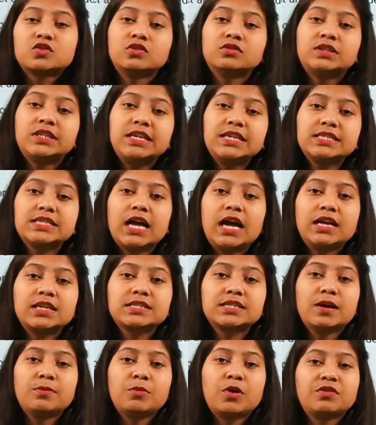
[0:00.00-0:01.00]
So these
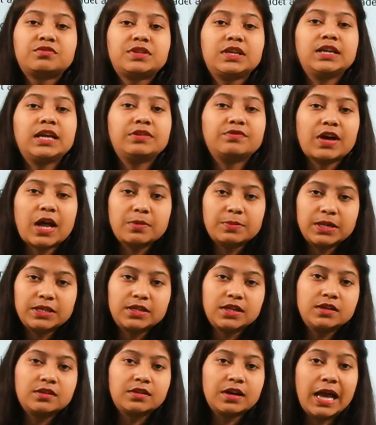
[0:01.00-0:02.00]
are some of the
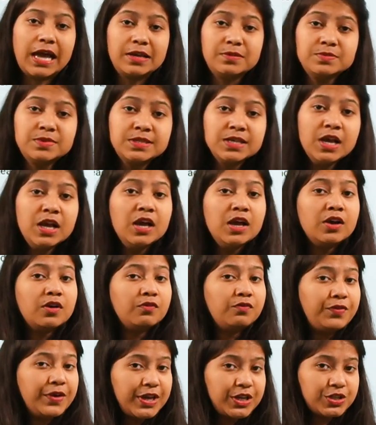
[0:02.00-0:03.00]
environmental crimes
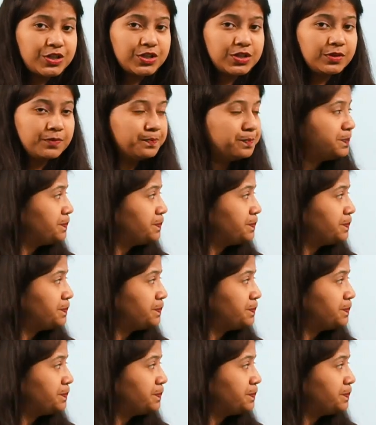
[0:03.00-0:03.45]
which